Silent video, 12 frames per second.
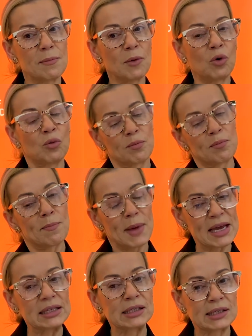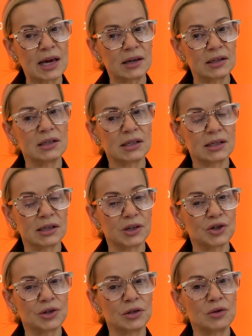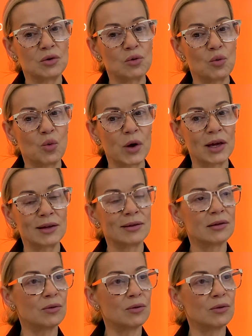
or meets at an intersection with